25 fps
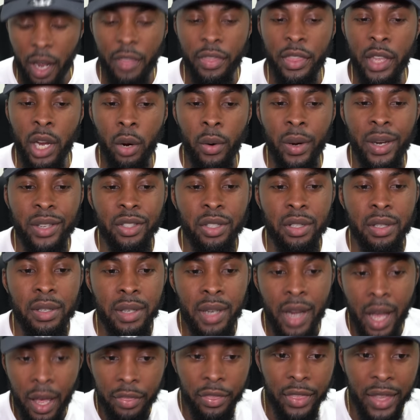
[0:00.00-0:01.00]
there is
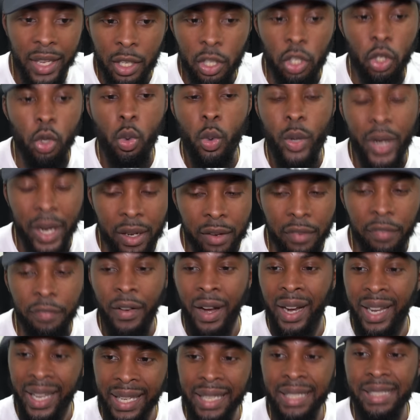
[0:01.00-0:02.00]
nothing you can
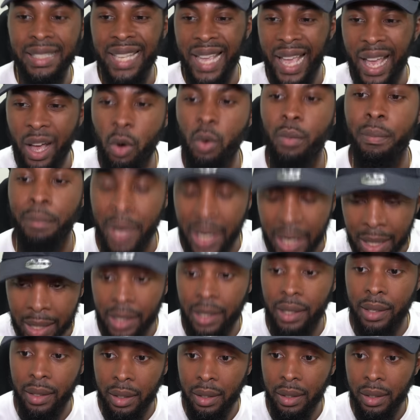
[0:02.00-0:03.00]
fucking tell me